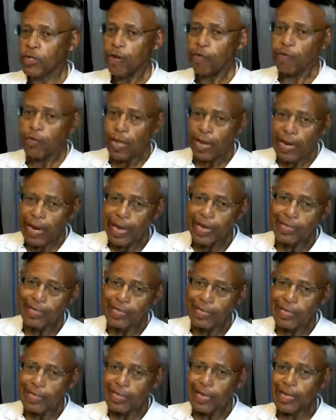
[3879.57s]

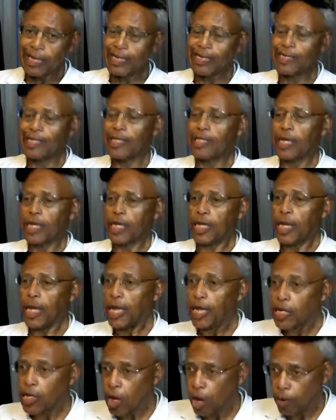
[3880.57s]
Nevertheless, he that is in the
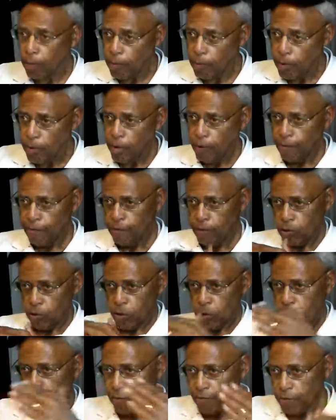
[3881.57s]
kingdom,
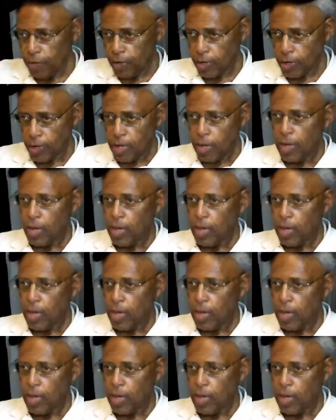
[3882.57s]
new covenant,